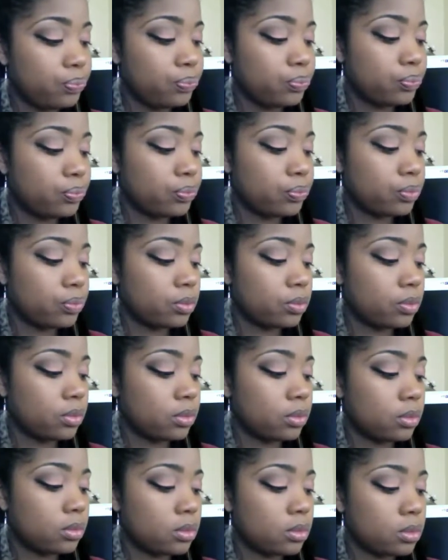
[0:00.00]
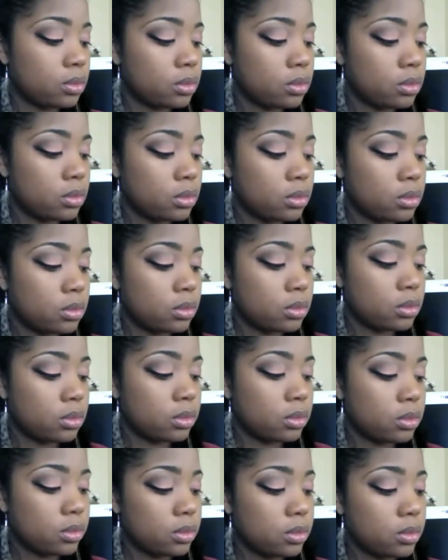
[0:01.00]

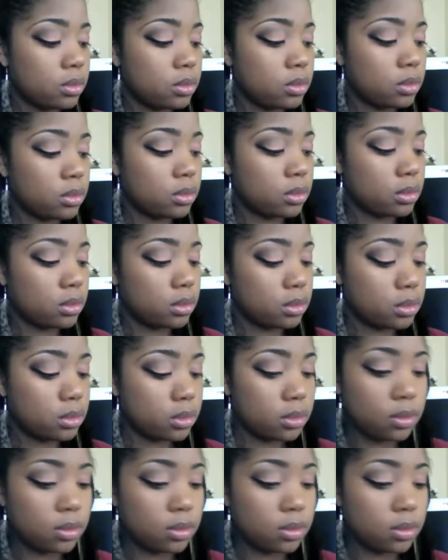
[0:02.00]
No one is speaking in this clip.